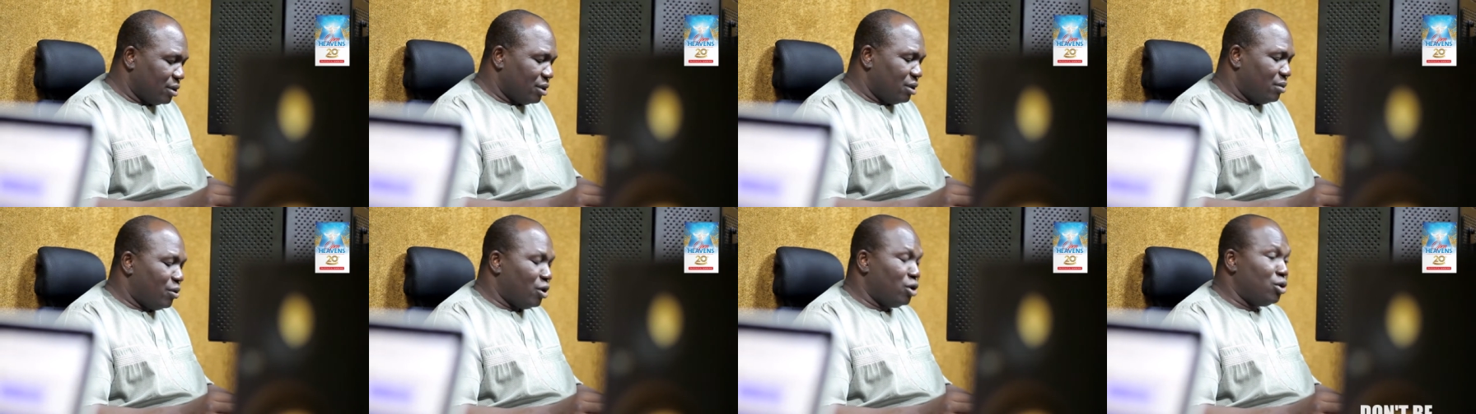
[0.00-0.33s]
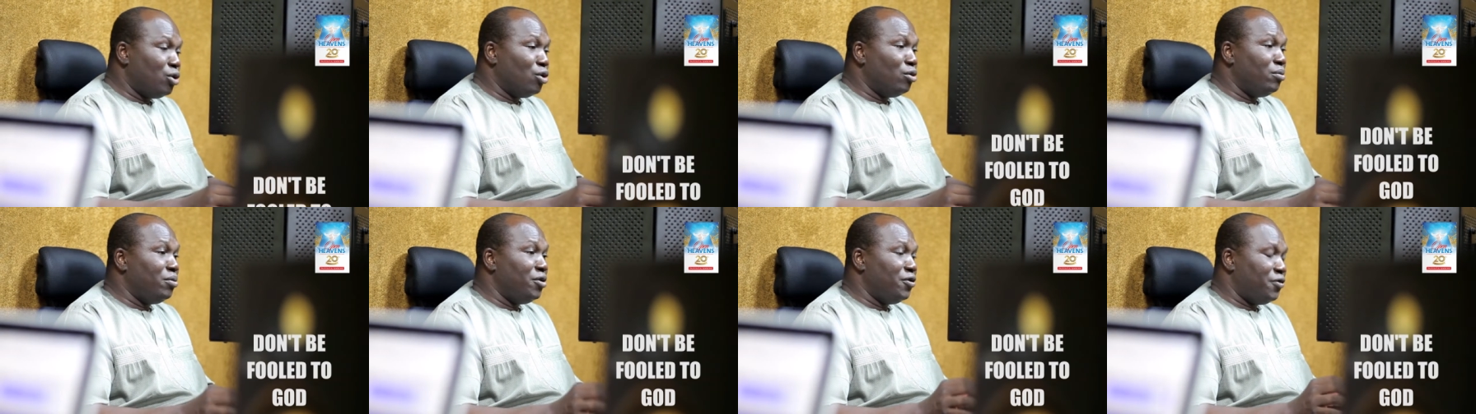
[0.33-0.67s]
but
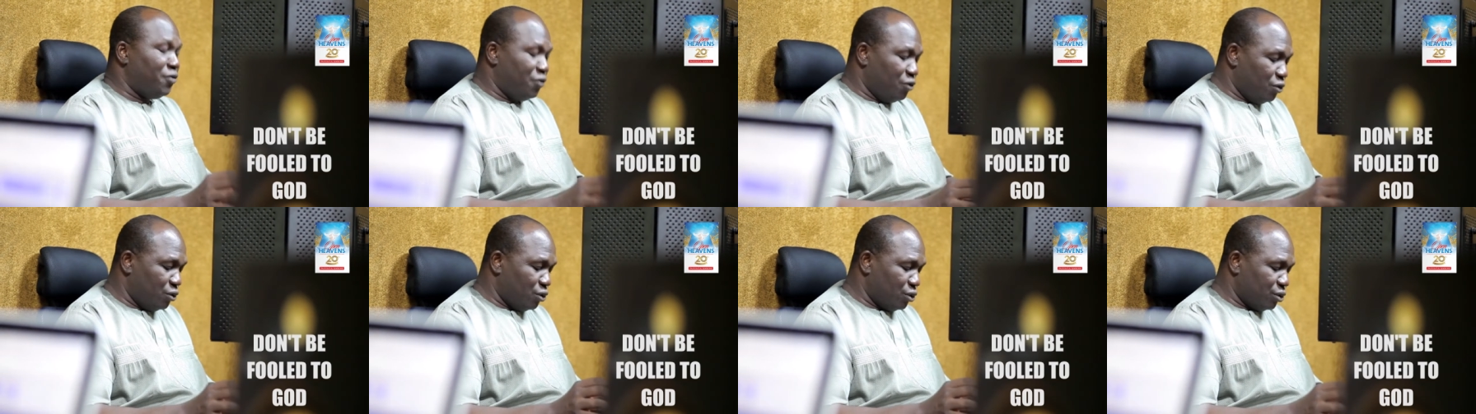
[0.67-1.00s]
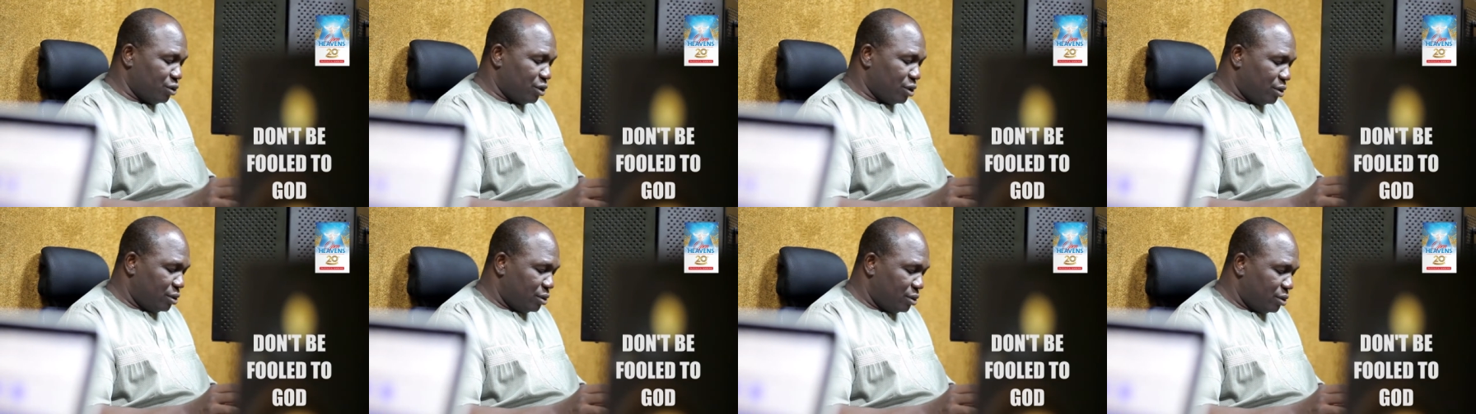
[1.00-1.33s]
don't be fooled.
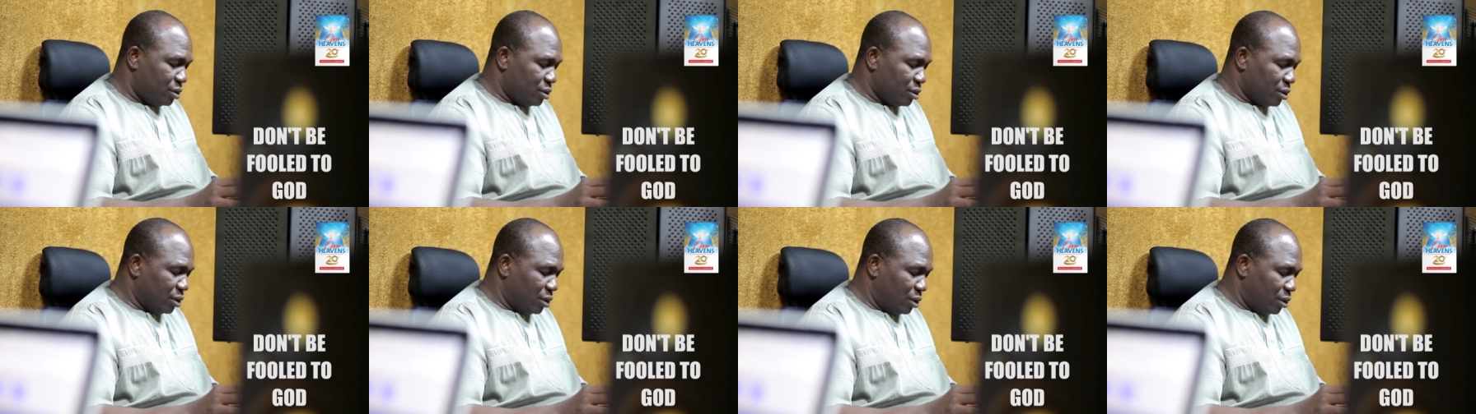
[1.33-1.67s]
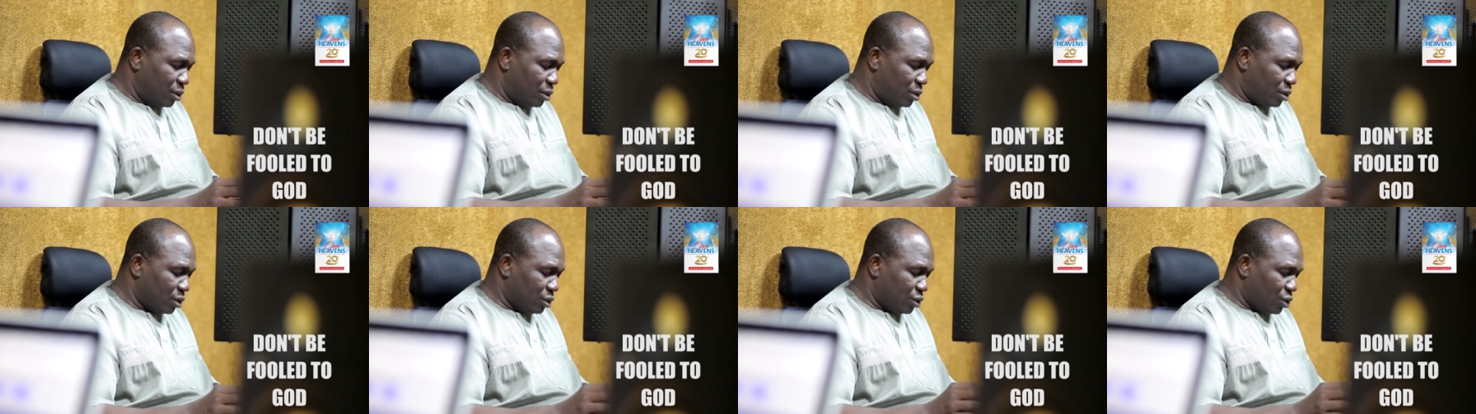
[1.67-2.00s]

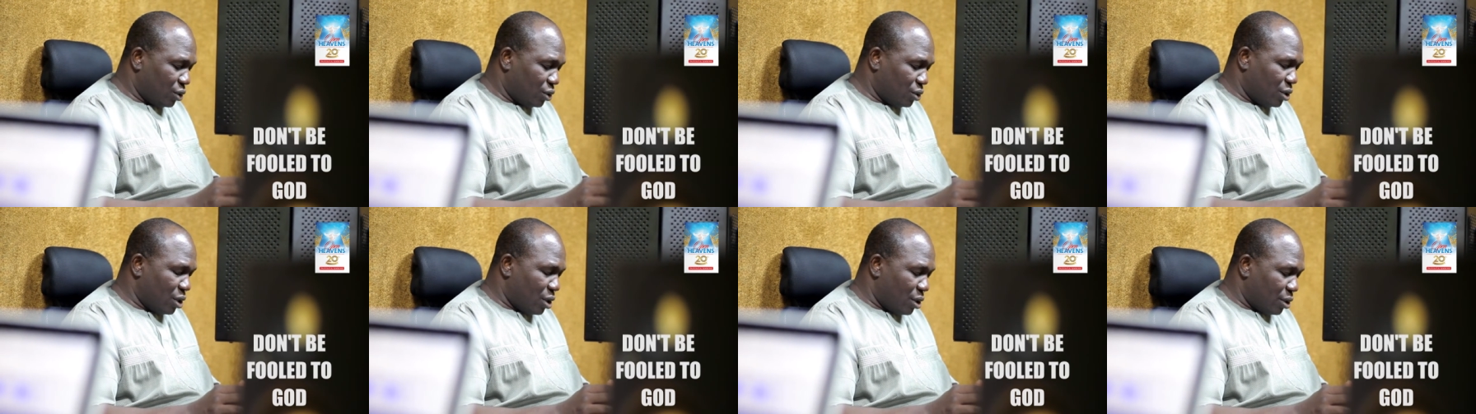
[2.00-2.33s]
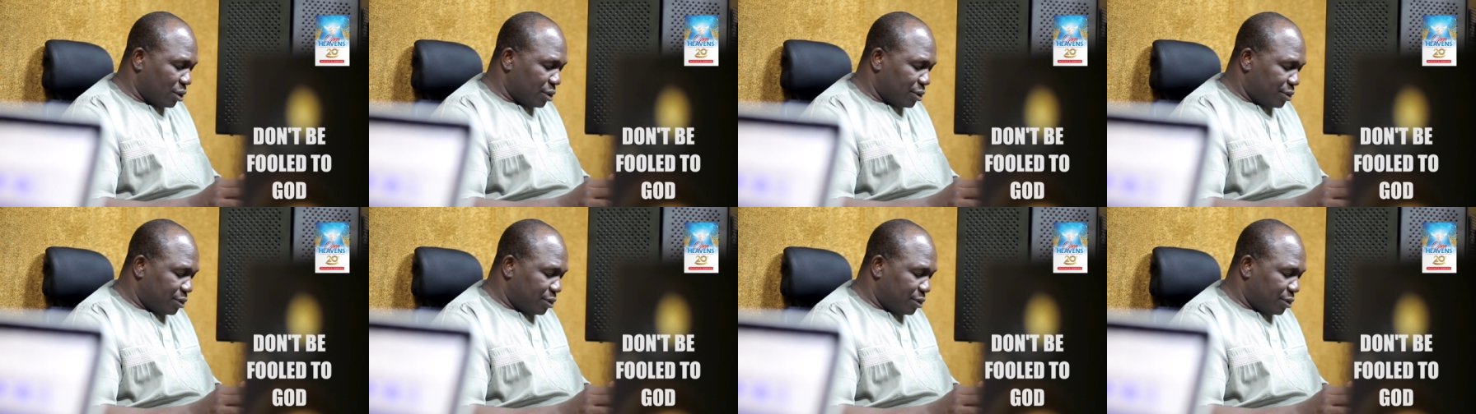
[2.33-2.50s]
To God,